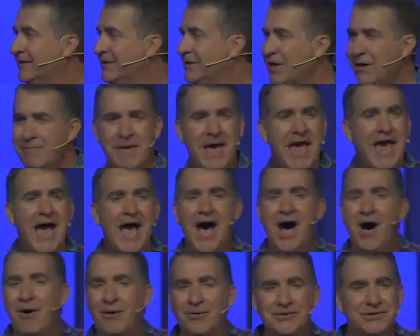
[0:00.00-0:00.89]
Come
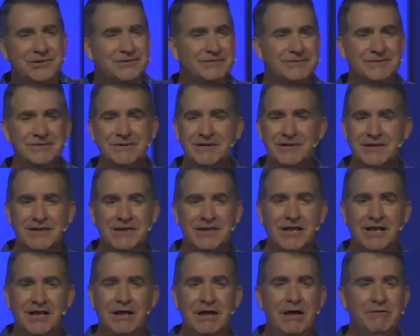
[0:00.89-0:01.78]
out.
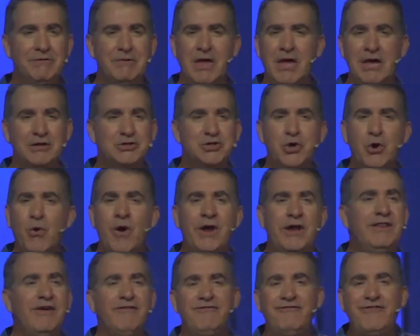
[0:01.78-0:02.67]
Let,
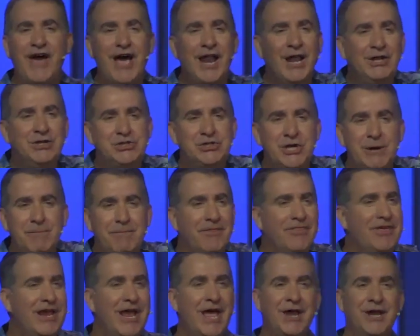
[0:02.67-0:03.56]
join the fellowship
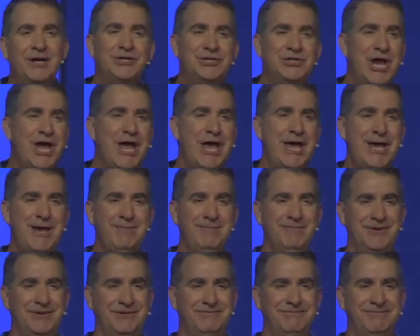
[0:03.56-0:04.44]
of the unashamed.